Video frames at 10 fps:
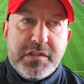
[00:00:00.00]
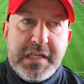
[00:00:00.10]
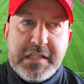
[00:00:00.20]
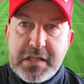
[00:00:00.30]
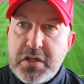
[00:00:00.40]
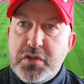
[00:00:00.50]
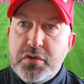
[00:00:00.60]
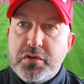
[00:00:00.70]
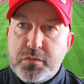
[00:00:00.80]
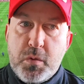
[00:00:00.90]
season and
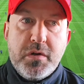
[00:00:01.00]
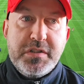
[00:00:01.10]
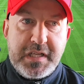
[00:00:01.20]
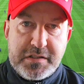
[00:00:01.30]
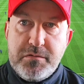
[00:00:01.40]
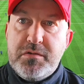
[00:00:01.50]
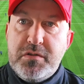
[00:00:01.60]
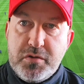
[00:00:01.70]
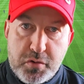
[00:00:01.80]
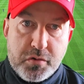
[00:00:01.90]
does what
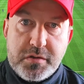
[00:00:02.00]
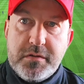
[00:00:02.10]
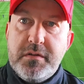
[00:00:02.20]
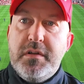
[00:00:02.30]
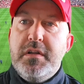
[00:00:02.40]
Jesus does.